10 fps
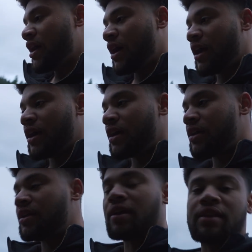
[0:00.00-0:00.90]

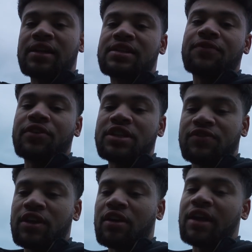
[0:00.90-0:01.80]
And that's it for this
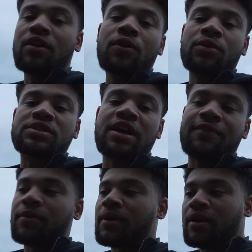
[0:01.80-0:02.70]
video. I know it was
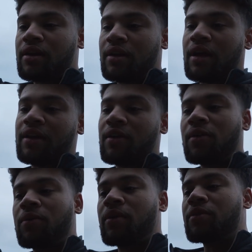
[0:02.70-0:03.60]
everywhere. I
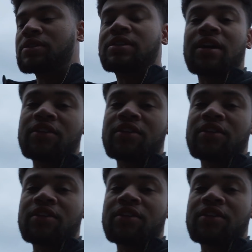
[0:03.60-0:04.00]
know it was a ton